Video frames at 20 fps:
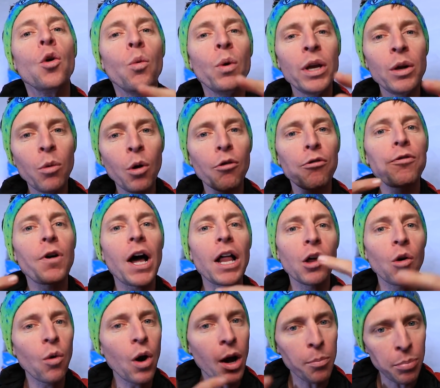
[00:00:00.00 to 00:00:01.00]
we will
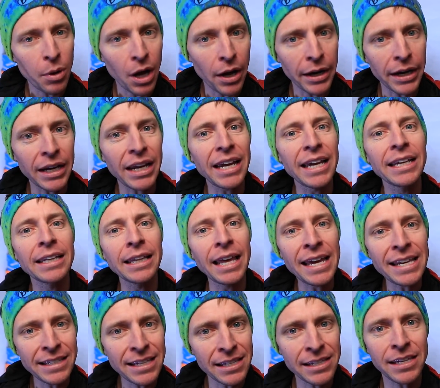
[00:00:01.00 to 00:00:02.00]
follow up on it in
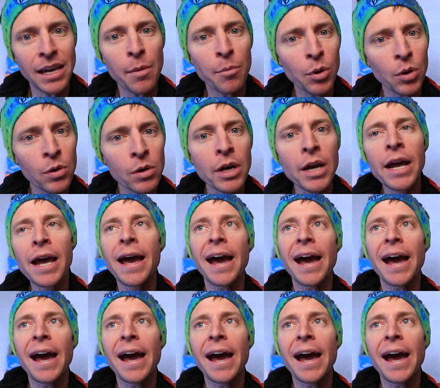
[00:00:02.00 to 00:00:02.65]
late December,